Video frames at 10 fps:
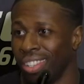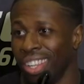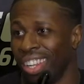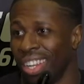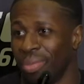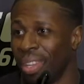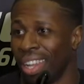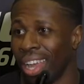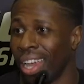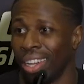You know what I mean?
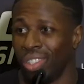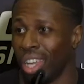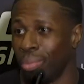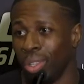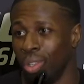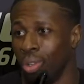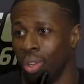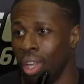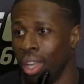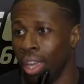I got a job to do.
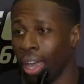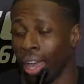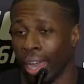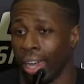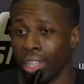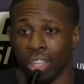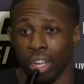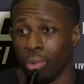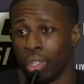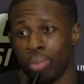I got a ton
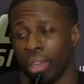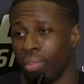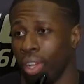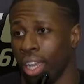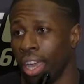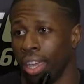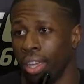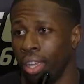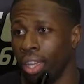of respect for the guy.